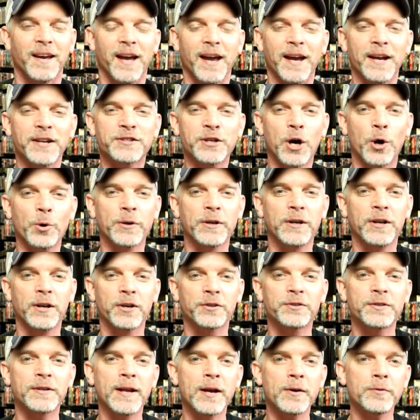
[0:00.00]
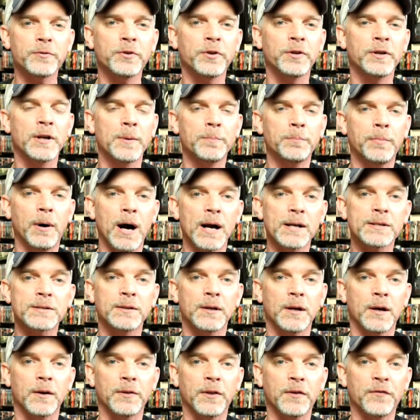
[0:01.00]
Hey, Tony here. Today we'll do an
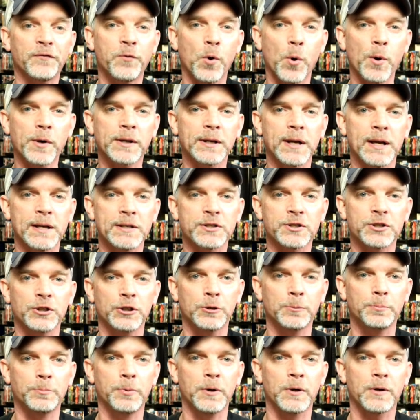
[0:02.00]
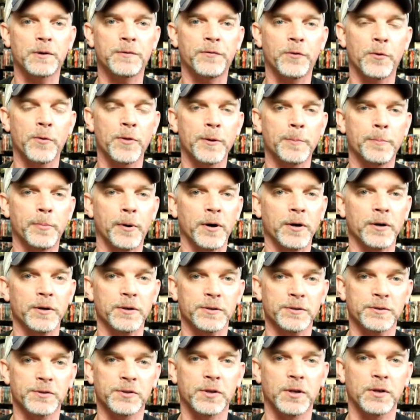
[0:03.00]
unboxing of the 4K Steelbook for the
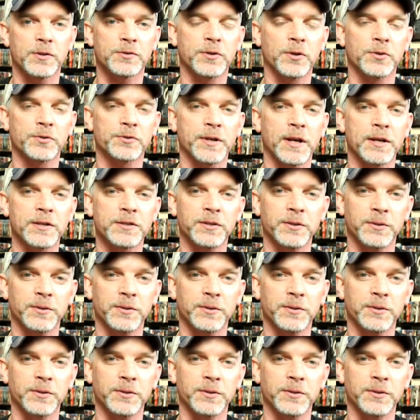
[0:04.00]
birds, so stay